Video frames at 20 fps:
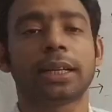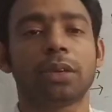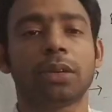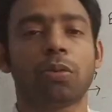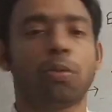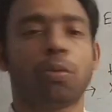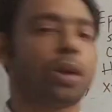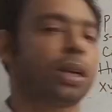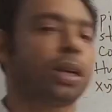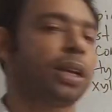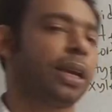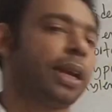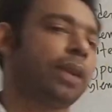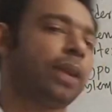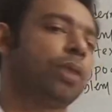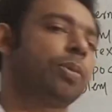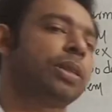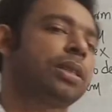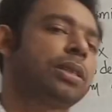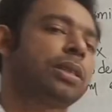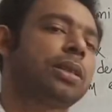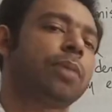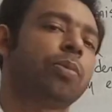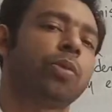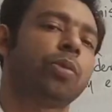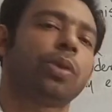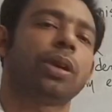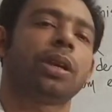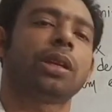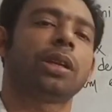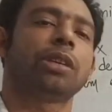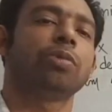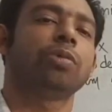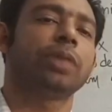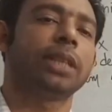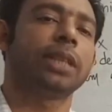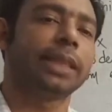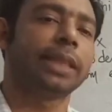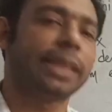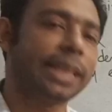what kind of a stem we are
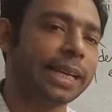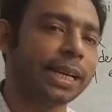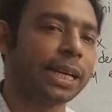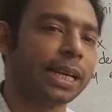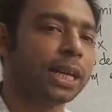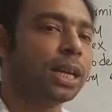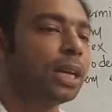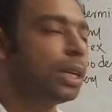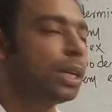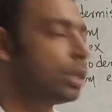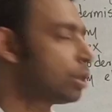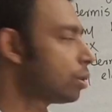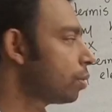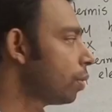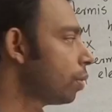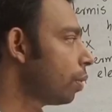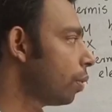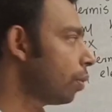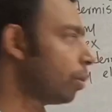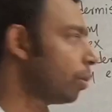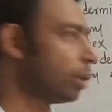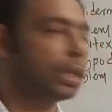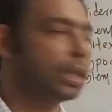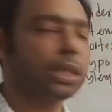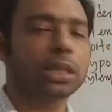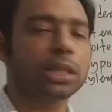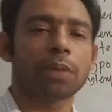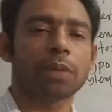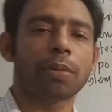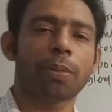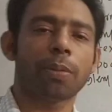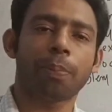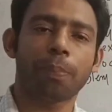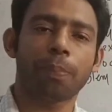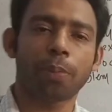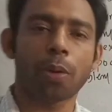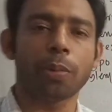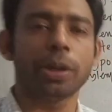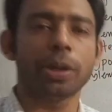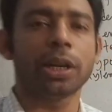using there. So these type of
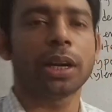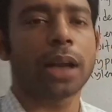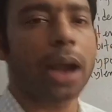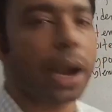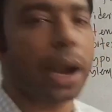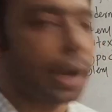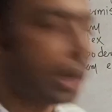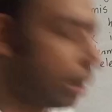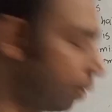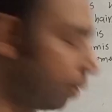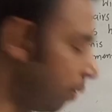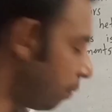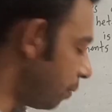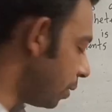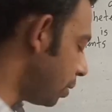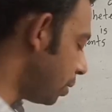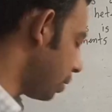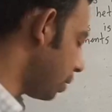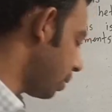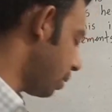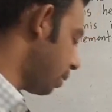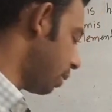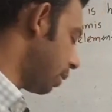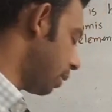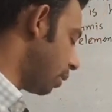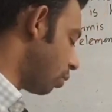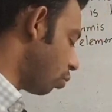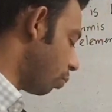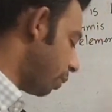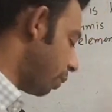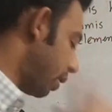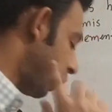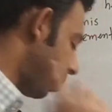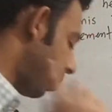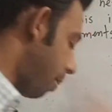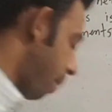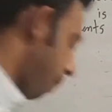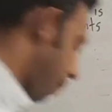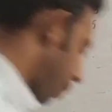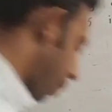prominent identifying features need to be
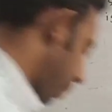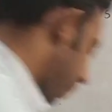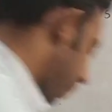remembered.